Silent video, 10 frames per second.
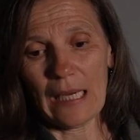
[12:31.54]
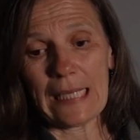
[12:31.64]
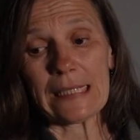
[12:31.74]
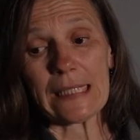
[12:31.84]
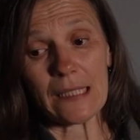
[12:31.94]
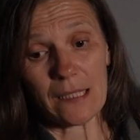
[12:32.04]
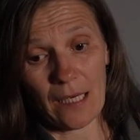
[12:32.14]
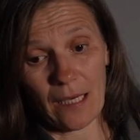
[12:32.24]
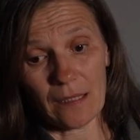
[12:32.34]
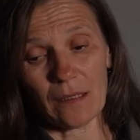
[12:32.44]
until
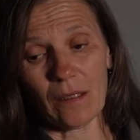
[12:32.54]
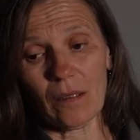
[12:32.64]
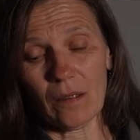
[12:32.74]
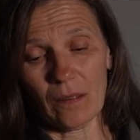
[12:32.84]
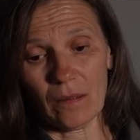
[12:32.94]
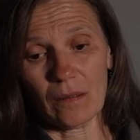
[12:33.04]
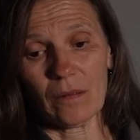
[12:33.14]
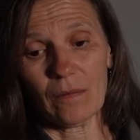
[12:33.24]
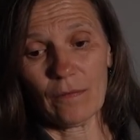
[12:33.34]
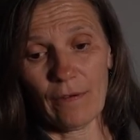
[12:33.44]
that
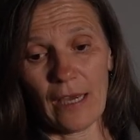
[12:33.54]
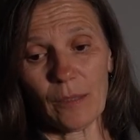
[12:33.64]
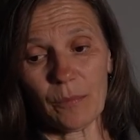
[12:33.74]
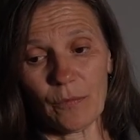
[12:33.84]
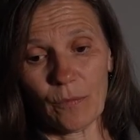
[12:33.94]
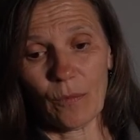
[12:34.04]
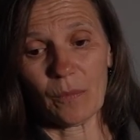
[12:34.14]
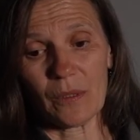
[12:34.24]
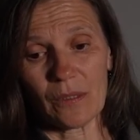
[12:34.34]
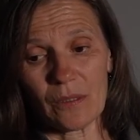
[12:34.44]
final
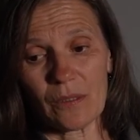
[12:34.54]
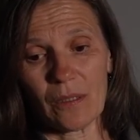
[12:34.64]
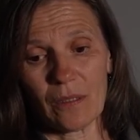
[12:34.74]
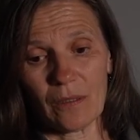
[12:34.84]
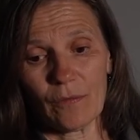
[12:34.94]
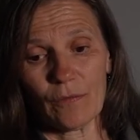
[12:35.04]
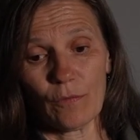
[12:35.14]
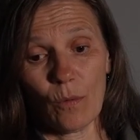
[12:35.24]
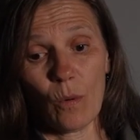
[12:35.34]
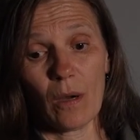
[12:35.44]
performance
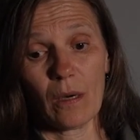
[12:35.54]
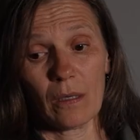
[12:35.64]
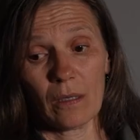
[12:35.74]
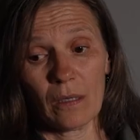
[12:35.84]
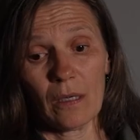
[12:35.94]
for